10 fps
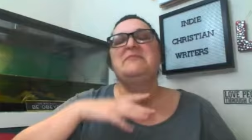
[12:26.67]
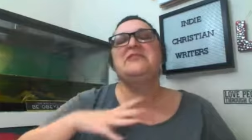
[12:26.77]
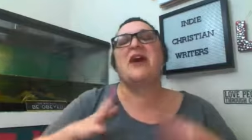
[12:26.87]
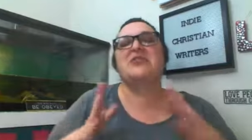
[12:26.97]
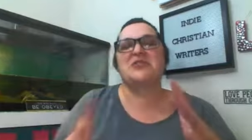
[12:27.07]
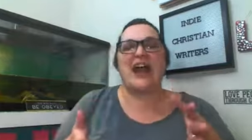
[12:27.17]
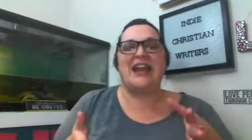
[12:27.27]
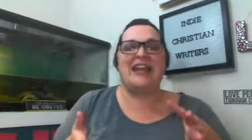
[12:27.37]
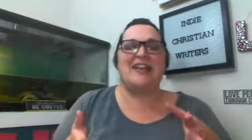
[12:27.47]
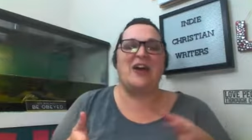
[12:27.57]
so I'll try to
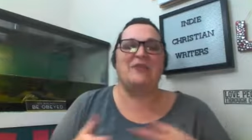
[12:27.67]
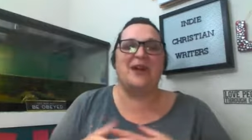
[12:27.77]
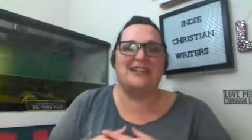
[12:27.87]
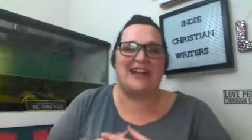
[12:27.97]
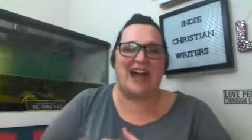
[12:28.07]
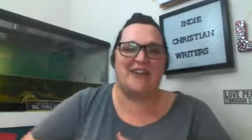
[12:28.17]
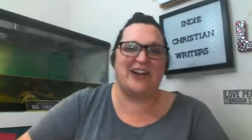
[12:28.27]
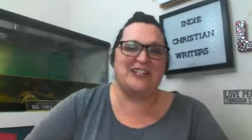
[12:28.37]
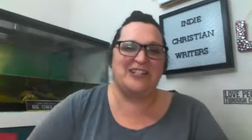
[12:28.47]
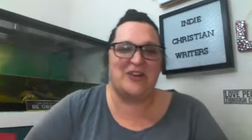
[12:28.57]
get on once an hour
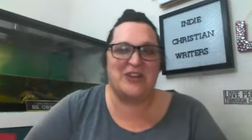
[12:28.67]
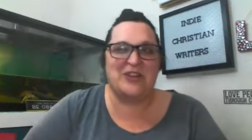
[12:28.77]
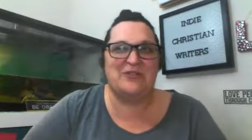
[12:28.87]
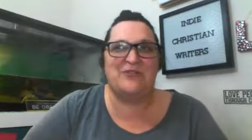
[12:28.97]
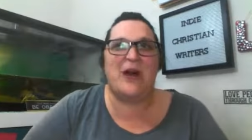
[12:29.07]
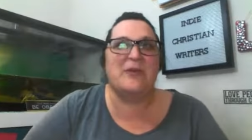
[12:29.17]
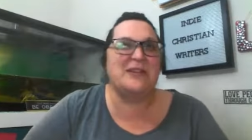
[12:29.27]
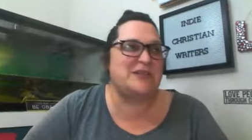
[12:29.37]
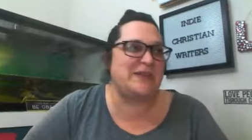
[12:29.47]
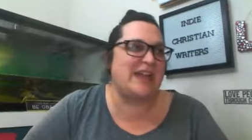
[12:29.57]
and show you what we're
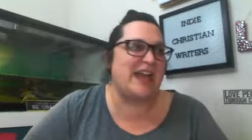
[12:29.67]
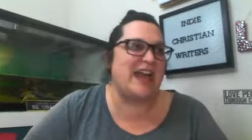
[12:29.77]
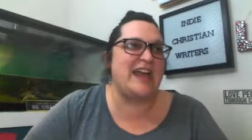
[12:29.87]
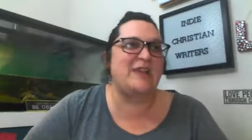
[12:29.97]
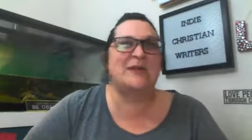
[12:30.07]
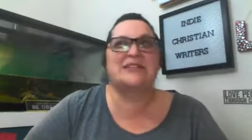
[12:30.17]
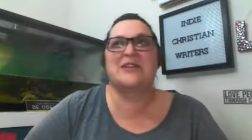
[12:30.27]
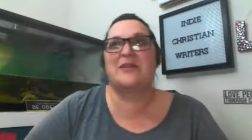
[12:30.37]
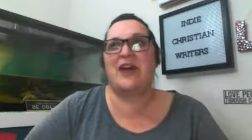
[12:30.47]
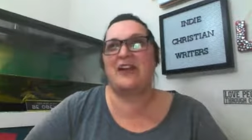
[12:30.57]
doing and what's
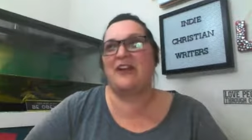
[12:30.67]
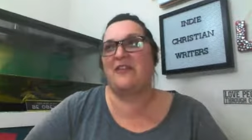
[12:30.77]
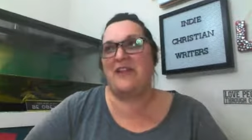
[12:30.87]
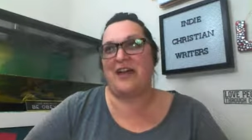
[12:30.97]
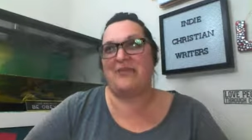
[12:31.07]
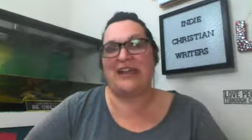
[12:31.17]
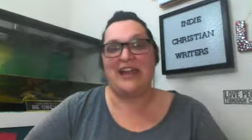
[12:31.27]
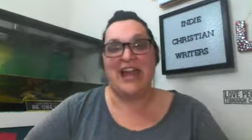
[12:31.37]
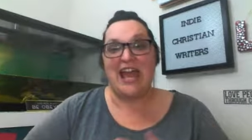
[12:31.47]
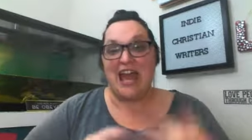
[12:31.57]
going on in our family.
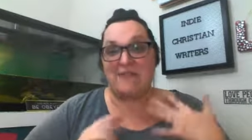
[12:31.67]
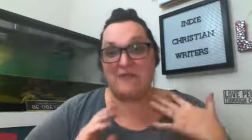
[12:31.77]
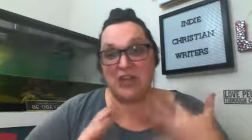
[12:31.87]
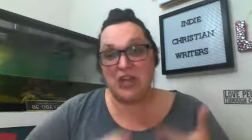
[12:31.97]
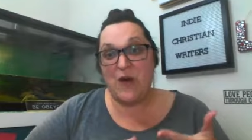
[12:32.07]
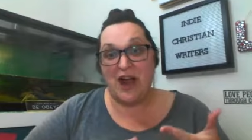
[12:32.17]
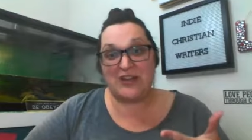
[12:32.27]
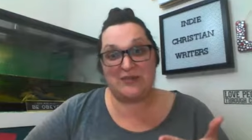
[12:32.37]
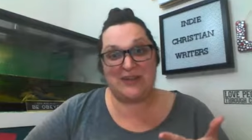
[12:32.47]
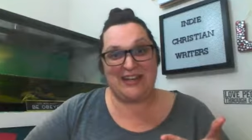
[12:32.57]
If you are
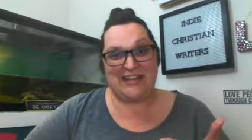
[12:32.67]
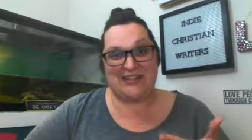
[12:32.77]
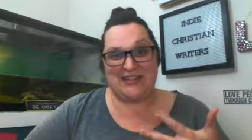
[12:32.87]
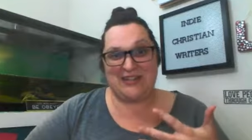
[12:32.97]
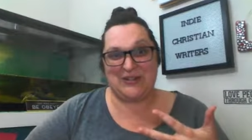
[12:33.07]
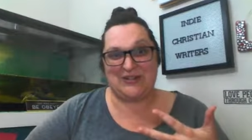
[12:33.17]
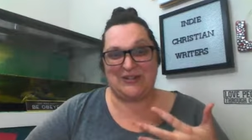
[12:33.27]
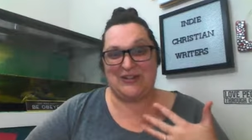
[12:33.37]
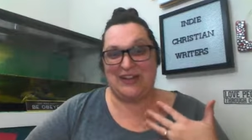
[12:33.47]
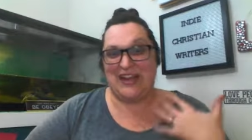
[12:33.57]
doing this
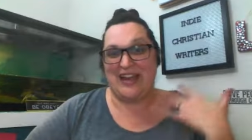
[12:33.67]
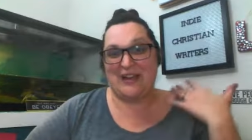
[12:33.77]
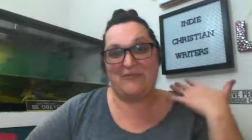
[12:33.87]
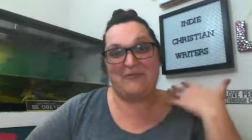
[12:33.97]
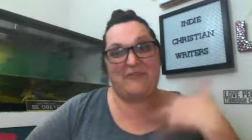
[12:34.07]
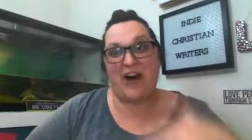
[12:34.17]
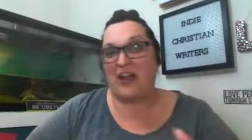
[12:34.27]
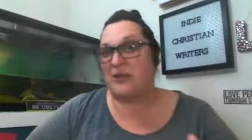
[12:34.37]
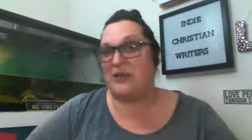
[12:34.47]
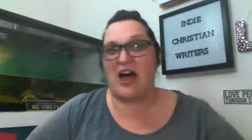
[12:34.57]
too,
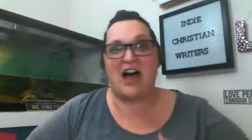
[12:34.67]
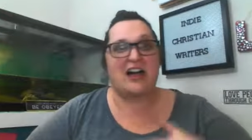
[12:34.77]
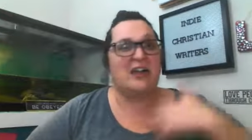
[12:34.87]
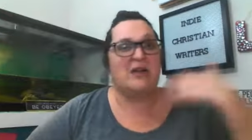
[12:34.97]
follow along,